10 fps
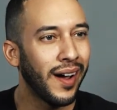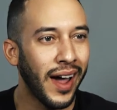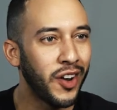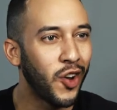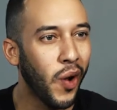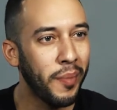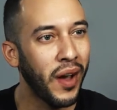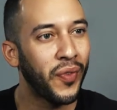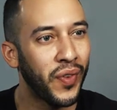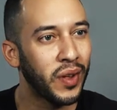I know I'm
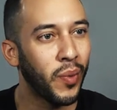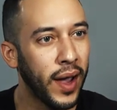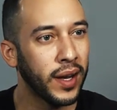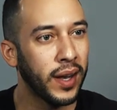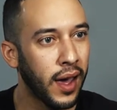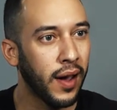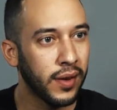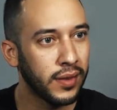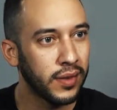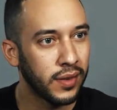not funny right now
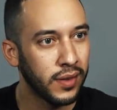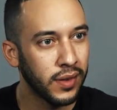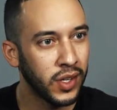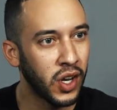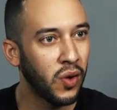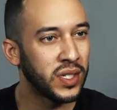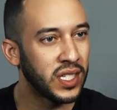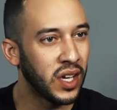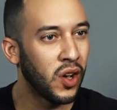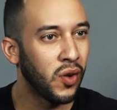you know, it's
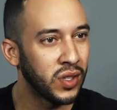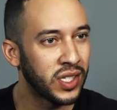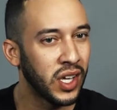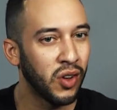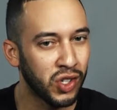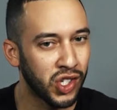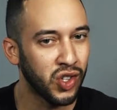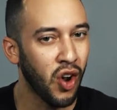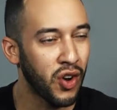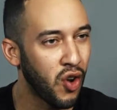still it's still
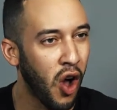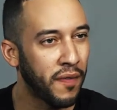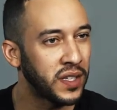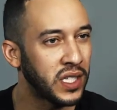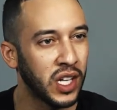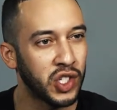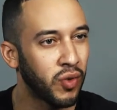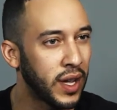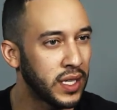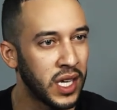starting off. It's still a
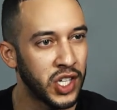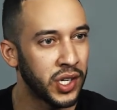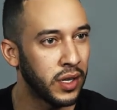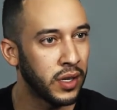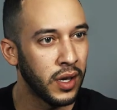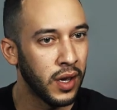transition.